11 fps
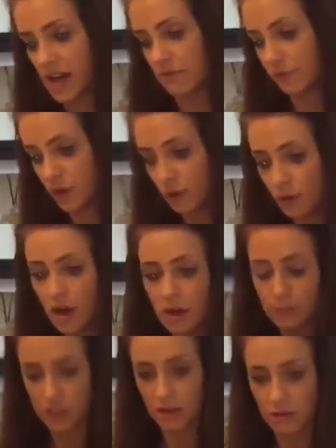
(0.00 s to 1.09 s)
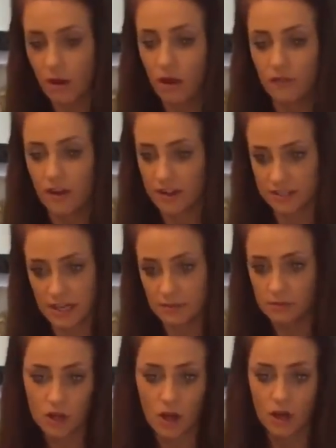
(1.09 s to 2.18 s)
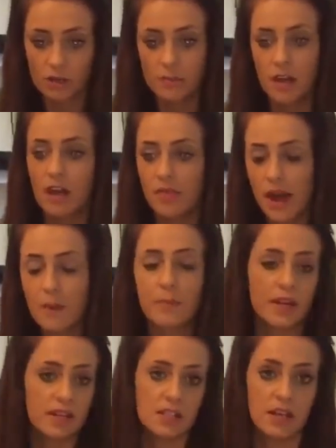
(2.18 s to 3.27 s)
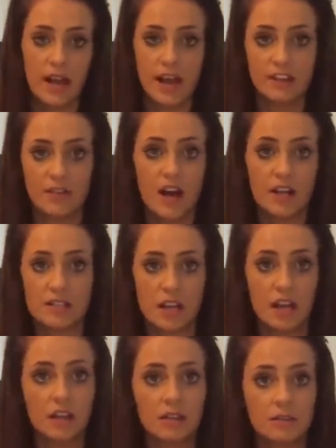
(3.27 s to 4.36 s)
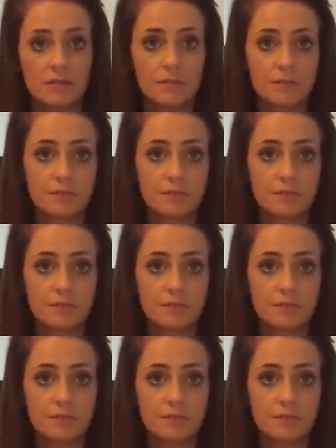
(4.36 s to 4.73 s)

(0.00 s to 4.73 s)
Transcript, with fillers: If you chuck them off at the same time, yeah, that brick is going to land faster. Why though?